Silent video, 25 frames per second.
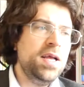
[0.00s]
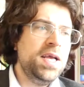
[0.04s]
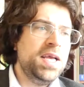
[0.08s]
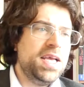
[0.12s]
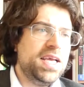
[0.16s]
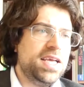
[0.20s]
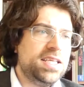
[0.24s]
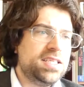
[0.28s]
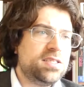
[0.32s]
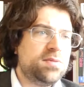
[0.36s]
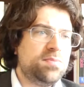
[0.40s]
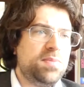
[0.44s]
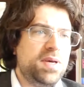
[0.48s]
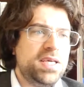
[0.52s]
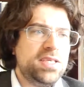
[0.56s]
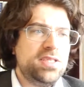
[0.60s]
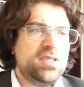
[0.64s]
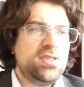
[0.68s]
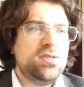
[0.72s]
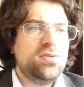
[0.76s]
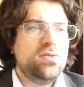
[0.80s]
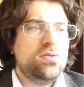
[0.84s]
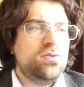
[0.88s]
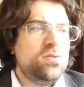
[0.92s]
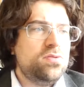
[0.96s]
It's
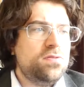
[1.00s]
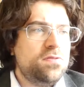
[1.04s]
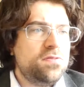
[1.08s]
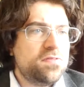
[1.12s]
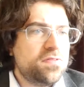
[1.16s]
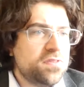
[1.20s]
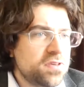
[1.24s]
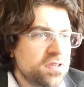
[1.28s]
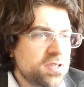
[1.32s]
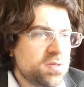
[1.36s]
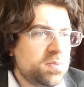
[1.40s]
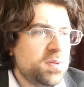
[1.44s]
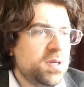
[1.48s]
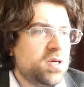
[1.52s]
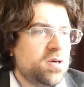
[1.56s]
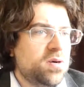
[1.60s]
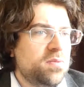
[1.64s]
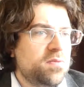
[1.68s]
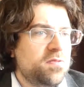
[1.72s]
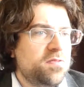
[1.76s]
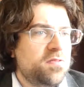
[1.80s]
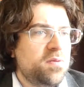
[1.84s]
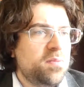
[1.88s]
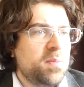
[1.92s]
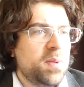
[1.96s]
best to first
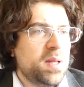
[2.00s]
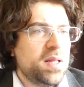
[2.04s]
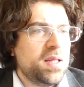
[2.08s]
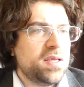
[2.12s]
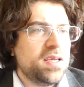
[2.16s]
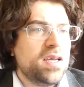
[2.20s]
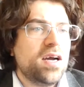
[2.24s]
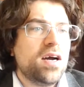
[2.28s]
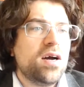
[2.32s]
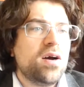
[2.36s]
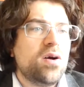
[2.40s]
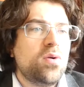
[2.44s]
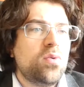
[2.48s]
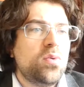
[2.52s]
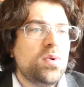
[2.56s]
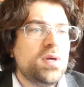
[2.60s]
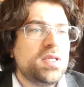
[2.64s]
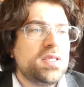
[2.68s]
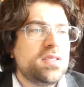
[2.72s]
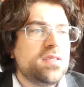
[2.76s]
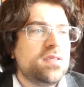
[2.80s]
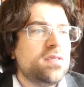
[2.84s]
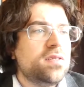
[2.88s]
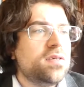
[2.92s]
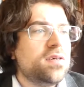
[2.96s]
become familiar
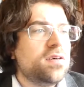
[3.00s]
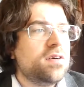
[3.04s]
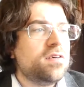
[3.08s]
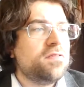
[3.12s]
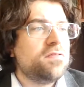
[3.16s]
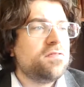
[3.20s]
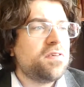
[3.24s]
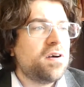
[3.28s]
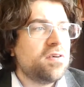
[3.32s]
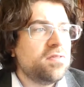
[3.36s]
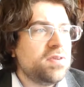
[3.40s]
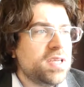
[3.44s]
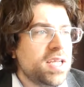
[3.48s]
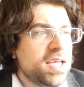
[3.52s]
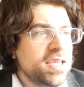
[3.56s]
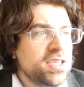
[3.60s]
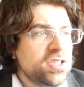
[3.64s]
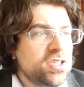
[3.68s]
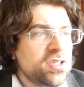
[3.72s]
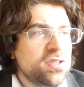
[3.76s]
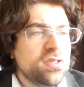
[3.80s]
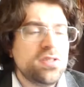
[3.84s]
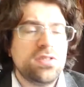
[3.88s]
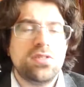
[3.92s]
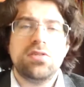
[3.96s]
with the
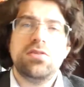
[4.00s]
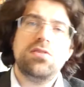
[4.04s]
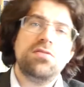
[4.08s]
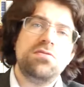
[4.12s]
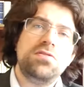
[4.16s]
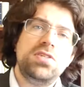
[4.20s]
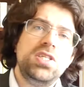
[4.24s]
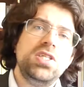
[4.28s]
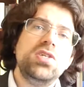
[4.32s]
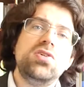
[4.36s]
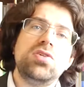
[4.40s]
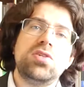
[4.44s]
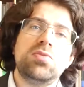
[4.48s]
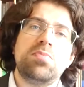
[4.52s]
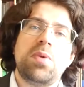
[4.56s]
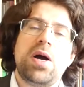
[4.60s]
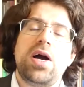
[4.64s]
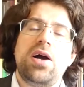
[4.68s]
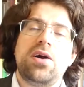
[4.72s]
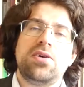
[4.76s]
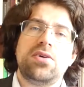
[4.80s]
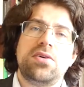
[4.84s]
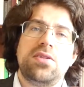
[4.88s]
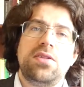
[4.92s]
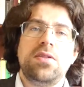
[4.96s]
foundations of
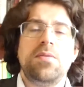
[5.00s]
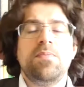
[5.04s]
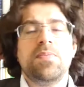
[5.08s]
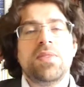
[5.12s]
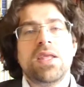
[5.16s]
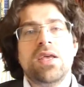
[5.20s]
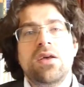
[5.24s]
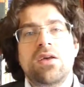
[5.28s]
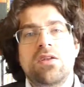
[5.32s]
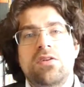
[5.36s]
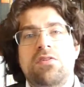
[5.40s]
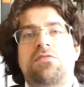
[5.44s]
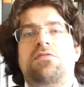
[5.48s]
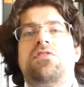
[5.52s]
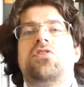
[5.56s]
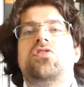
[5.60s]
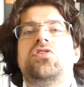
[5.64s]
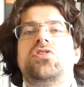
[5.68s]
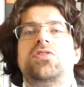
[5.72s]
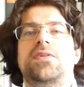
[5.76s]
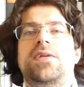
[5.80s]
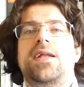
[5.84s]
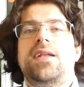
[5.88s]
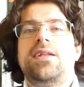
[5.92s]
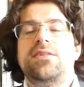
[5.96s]
GeoSPARQL, the
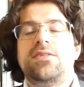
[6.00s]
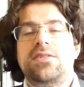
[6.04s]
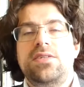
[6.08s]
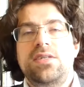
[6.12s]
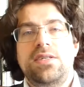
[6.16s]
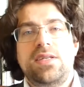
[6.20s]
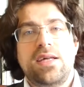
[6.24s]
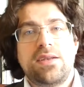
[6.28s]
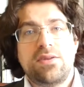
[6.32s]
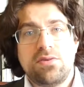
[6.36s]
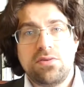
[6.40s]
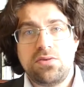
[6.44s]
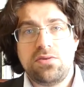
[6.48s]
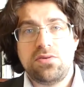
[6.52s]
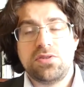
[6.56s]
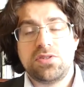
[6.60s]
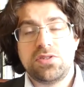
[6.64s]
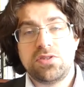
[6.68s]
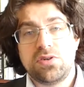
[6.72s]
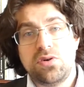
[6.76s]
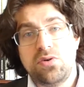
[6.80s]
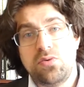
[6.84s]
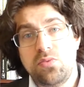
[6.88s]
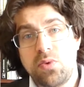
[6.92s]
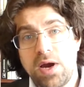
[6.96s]
functionality that are
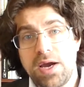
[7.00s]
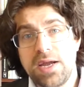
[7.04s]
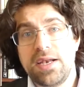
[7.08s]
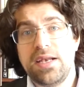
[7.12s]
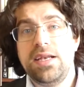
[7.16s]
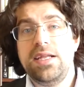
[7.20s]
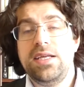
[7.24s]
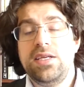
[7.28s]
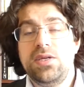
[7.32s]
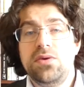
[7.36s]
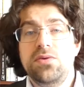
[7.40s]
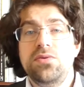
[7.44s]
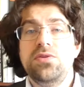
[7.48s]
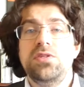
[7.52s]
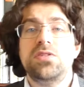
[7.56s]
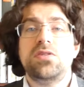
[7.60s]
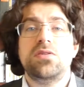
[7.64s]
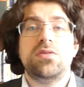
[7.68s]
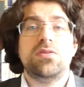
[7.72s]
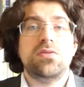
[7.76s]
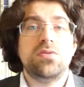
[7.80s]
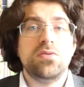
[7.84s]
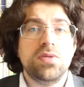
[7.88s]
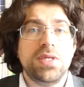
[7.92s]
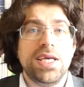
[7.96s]
also widely
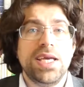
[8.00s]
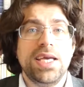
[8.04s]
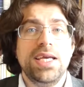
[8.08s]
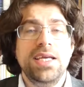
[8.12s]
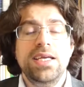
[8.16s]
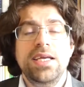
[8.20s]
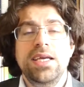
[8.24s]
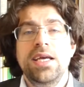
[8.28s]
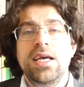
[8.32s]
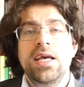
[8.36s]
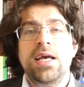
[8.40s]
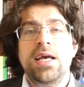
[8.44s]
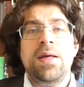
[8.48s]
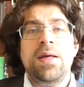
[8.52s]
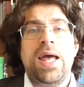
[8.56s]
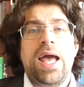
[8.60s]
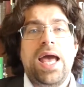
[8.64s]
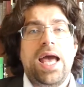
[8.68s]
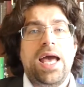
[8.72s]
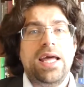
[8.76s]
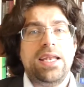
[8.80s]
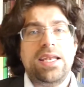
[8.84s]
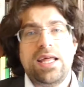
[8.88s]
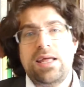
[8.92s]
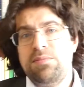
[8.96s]
used today,
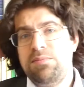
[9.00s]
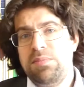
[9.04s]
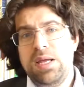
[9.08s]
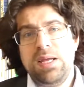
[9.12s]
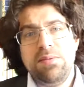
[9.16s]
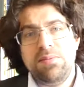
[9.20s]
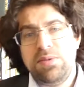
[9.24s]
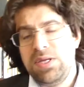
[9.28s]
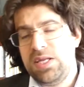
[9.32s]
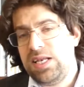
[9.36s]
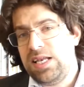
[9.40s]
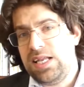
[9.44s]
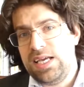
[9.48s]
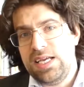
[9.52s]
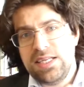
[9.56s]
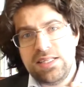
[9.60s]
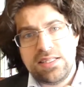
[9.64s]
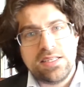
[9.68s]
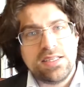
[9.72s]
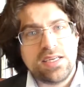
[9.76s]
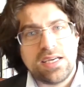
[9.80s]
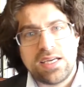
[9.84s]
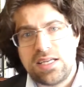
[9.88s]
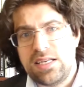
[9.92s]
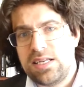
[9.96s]
and then maybe
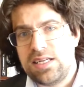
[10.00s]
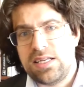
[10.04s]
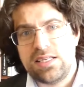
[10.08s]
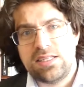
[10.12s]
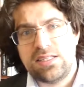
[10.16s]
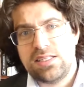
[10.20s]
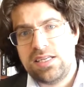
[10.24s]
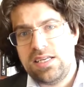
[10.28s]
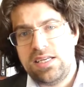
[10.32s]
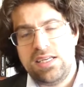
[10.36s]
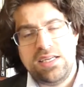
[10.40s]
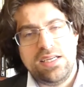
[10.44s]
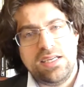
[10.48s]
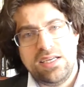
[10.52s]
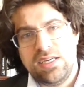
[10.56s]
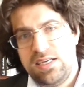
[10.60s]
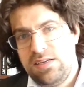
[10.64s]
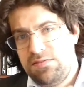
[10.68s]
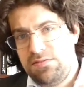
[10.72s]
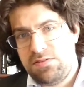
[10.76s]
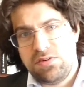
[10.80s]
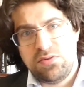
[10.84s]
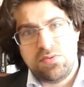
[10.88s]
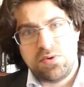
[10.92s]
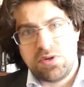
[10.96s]
later, and say
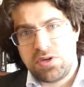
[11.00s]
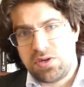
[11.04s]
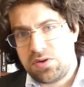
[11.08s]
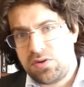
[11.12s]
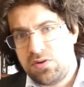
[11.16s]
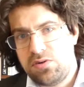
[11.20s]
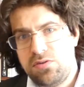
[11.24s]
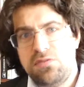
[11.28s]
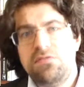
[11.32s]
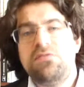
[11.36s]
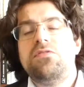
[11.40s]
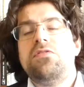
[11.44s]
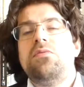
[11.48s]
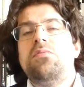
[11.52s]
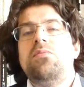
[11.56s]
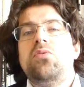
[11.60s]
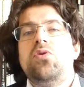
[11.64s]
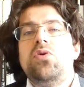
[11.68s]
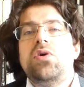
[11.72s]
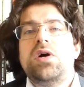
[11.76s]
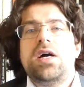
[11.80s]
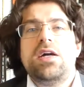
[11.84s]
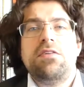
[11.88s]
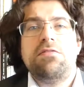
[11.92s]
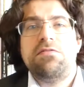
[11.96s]
if you want to go for
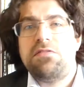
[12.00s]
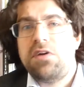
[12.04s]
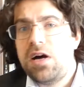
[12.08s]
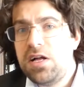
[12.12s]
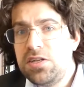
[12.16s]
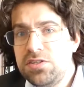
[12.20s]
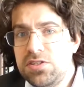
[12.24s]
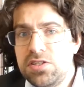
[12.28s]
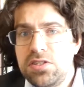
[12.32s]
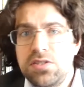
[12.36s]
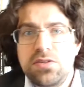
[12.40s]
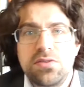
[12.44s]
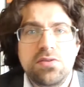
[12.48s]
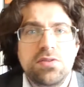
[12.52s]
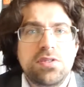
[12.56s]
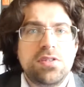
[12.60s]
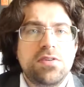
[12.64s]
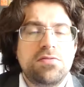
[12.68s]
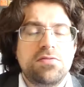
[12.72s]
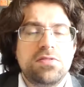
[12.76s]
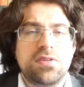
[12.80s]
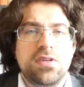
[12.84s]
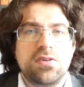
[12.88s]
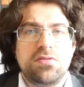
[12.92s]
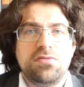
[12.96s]
more advanced use
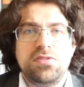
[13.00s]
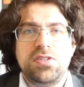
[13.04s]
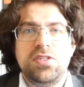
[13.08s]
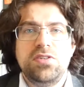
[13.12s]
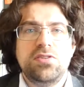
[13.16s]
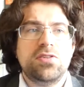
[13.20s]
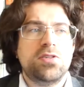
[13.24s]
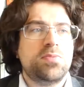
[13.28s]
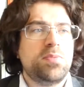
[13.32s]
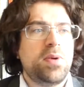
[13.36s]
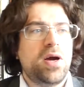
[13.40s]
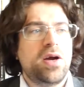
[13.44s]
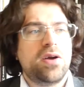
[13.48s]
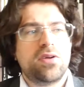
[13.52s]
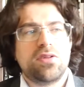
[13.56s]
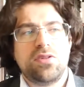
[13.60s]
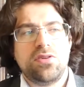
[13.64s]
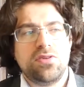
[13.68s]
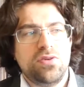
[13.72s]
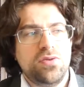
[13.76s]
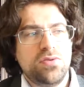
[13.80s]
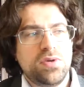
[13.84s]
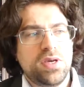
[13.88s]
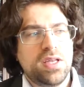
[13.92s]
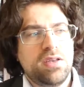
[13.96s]
of
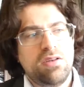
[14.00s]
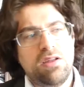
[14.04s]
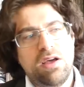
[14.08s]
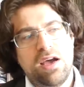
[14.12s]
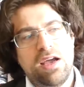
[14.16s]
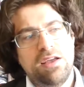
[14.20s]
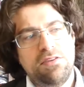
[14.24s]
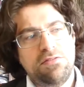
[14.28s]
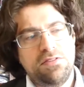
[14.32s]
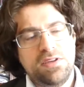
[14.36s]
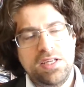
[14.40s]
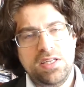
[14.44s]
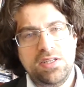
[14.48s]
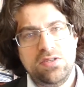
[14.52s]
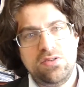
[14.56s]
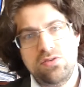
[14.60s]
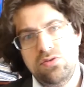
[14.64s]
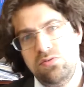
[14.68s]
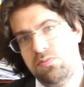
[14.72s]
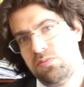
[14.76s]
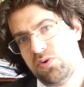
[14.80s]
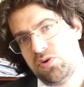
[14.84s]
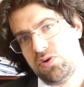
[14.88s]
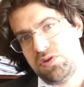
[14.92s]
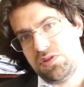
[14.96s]
GeoSPARQL, you can dive into
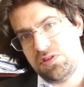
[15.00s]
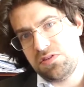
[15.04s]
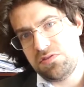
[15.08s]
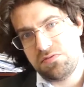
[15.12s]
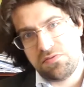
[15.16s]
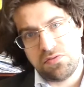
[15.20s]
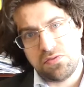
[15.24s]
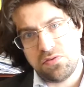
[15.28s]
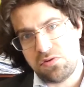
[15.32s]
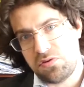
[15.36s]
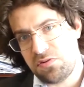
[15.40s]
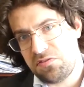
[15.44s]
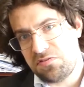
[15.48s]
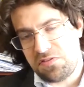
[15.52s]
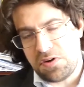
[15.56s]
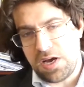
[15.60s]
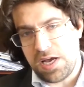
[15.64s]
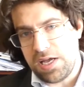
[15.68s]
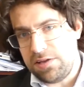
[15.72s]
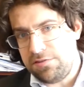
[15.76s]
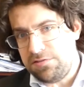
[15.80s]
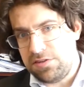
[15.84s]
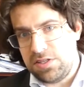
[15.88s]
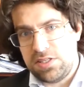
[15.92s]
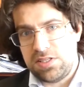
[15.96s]
points 4,
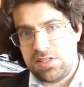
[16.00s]
5, and